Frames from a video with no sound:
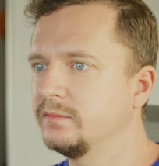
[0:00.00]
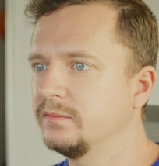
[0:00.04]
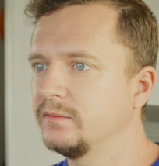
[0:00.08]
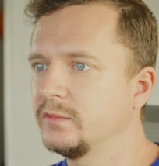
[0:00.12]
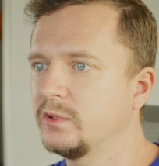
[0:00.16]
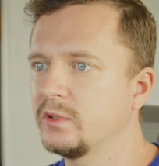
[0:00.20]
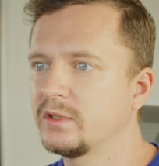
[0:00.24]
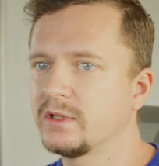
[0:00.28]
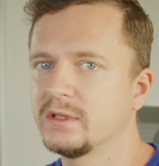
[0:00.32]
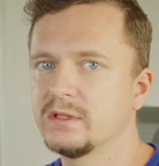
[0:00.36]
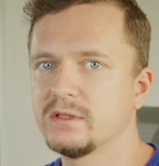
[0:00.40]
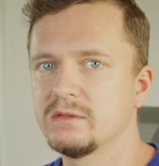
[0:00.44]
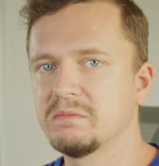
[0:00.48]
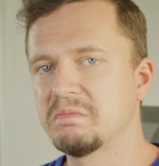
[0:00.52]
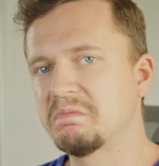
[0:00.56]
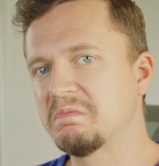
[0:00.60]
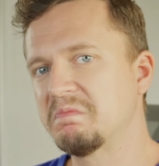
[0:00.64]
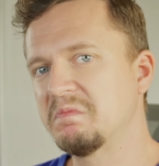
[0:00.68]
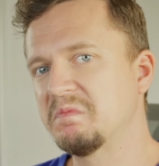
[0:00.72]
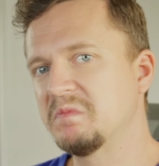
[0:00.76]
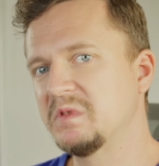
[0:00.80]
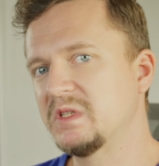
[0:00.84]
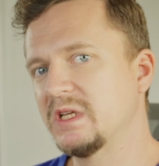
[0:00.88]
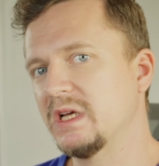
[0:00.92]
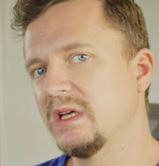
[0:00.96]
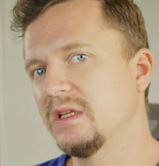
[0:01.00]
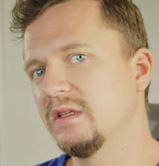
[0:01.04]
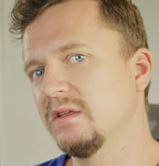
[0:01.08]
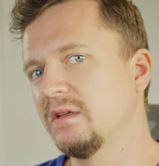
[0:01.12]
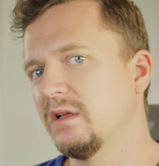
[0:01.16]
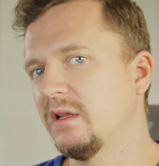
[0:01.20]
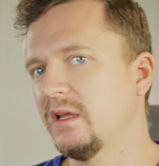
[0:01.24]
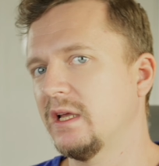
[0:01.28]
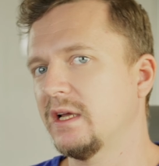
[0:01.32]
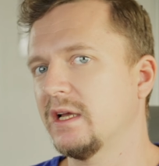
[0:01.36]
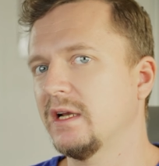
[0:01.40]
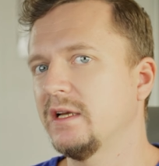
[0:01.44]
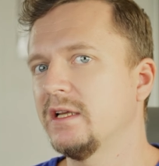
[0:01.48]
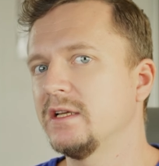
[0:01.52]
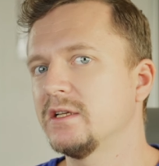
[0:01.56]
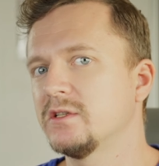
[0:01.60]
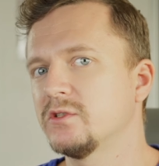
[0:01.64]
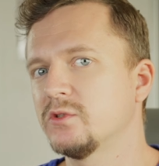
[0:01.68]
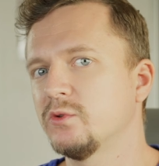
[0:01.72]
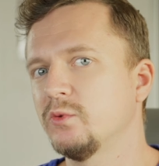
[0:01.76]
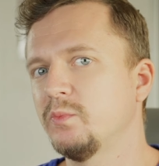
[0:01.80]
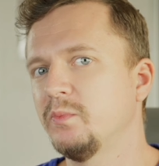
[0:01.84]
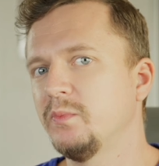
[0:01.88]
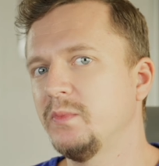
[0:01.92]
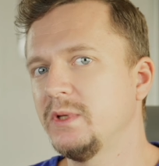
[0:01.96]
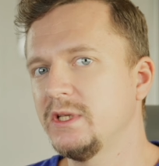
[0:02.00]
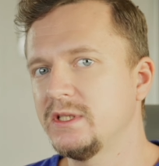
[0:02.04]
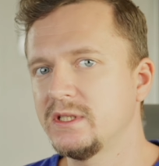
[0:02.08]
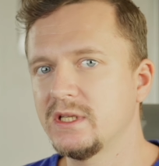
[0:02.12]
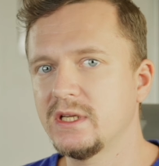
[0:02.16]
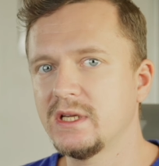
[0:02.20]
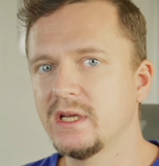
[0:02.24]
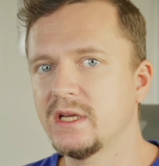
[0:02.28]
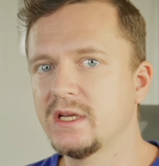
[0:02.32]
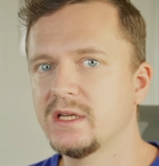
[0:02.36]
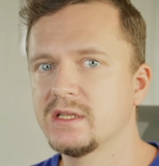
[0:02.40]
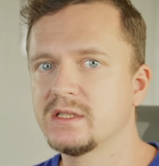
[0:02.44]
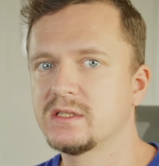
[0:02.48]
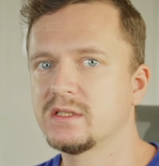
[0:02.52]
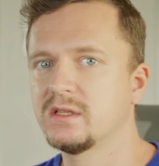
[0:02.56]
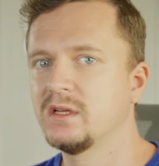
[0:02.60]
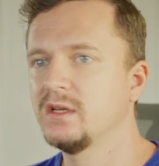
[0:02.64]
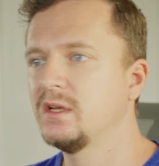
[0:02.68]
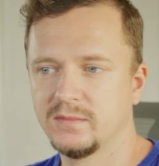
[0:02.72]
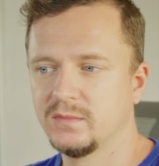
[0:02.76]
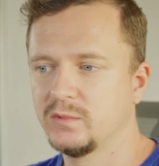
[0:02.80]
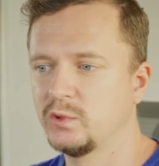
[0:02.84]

You can send like links to BTS,